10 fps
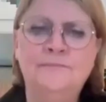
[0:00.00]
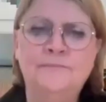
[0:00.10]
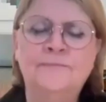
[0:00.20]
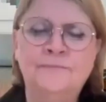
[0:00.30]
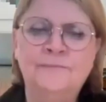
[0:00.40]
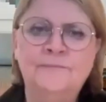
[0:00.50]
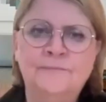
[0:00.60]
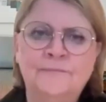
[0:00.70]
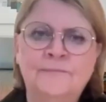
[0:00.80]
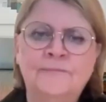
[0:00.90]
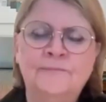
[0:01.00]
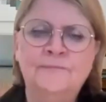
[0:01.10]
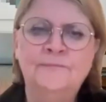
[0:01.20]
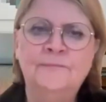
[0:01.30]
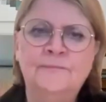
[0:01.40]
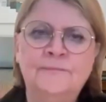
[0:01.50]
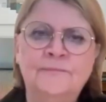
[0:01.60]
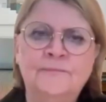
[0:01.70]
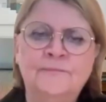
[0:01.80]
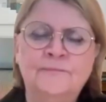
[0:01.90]
So you need to
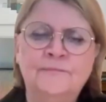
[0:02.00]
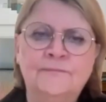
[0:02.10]
really